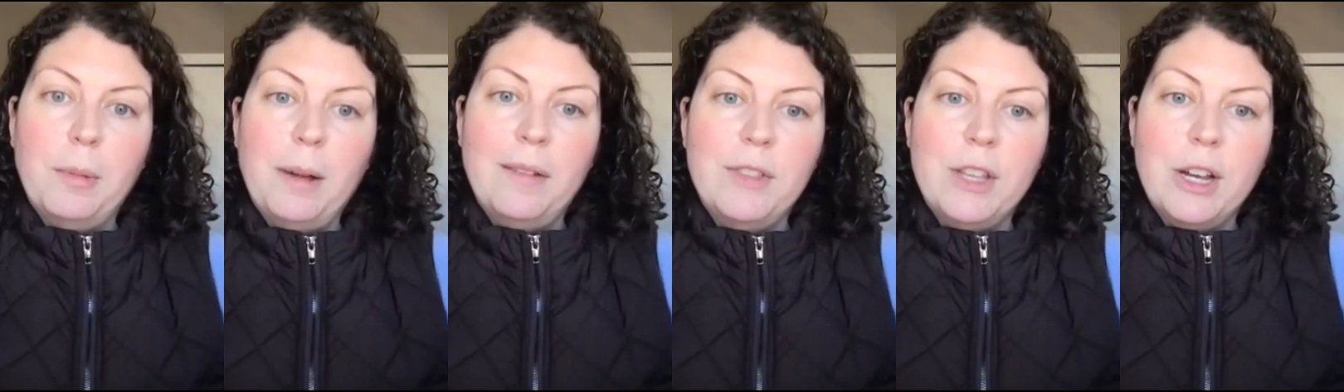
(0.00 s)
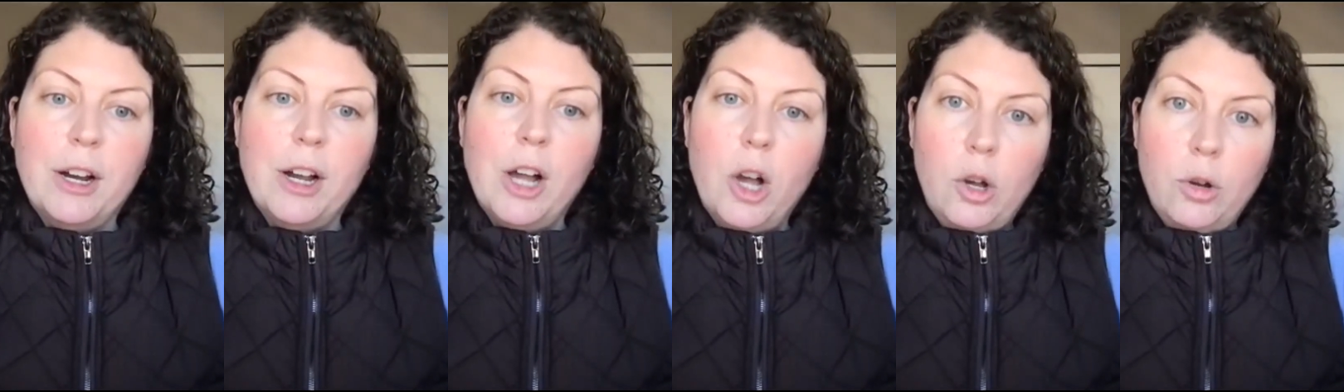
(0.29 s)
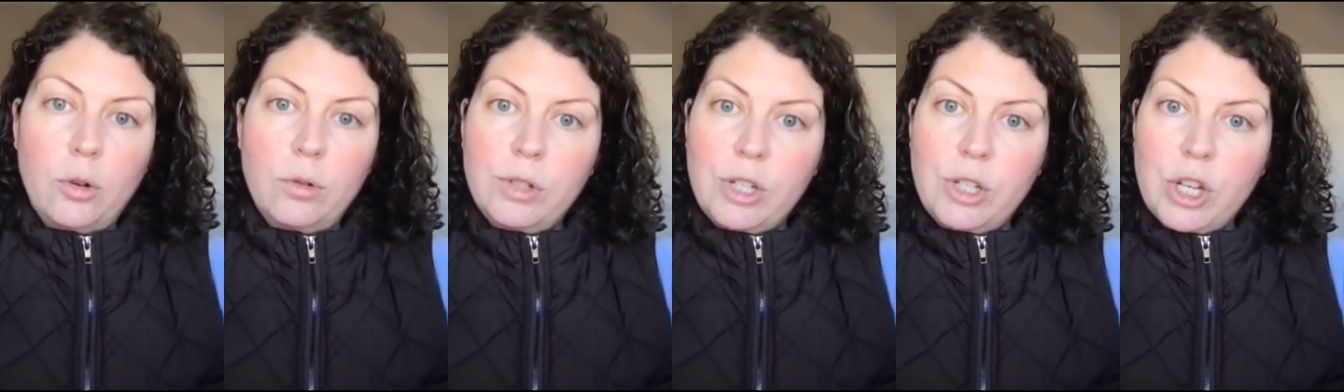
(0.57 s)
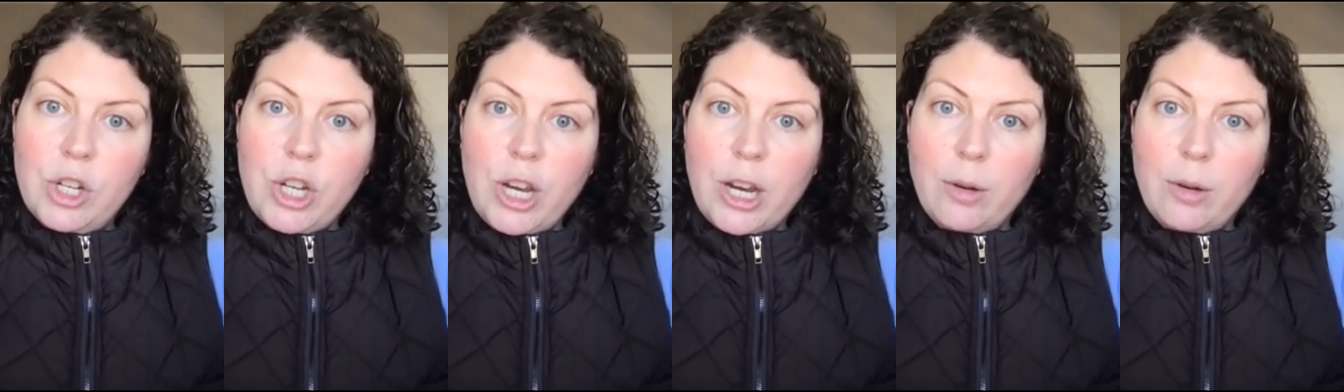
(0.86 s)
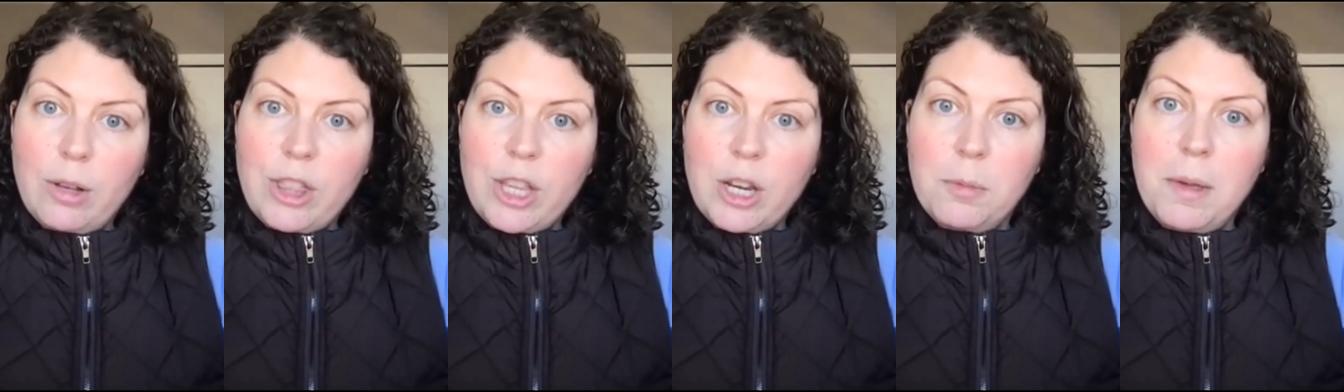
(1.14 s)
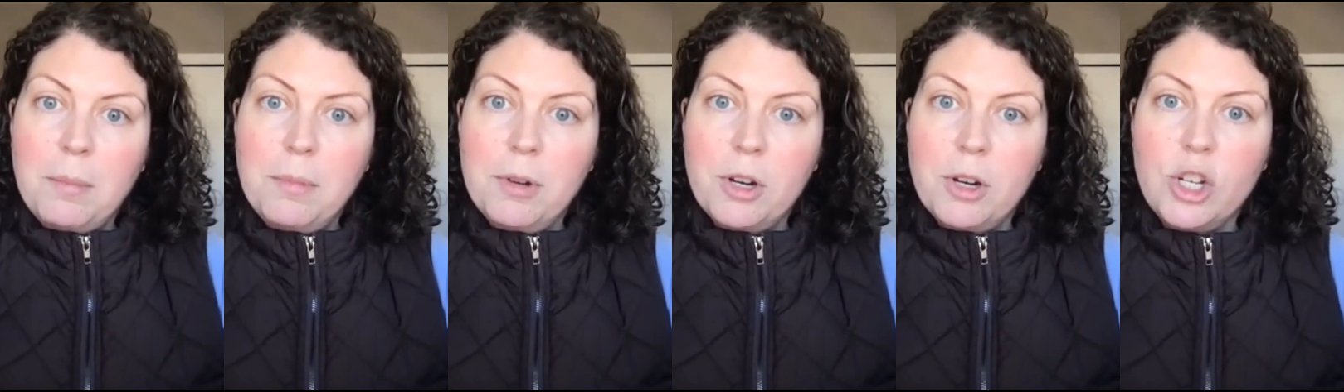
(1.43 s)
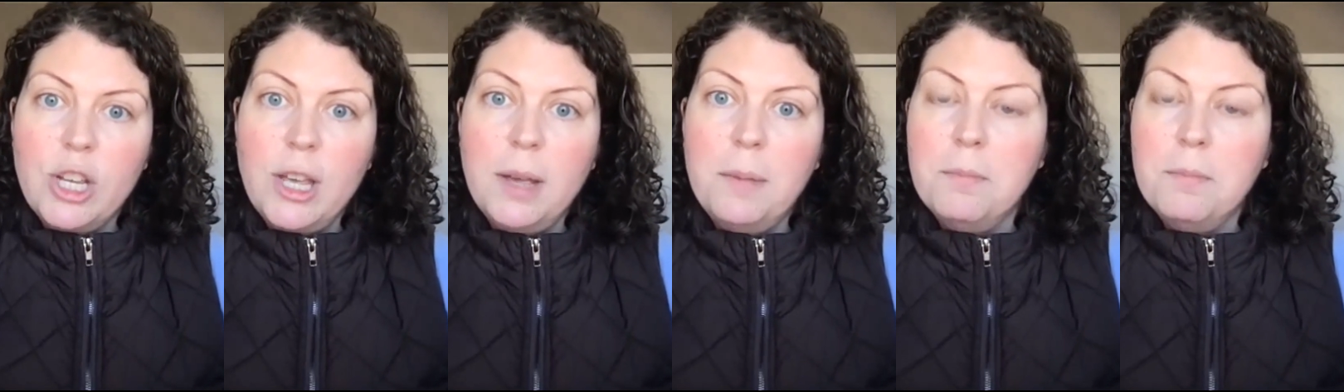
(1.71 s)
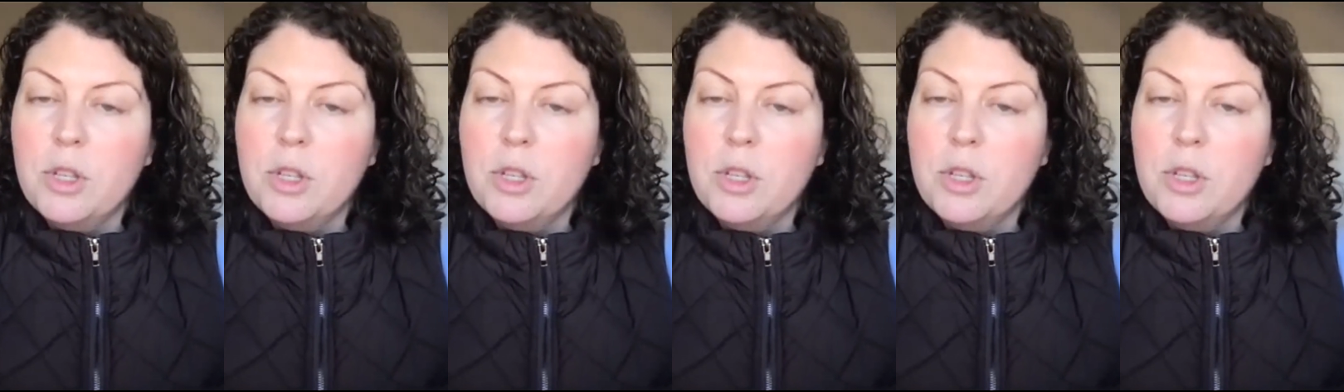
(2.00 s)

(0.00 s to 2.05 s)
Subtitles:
of their own to share with their membership.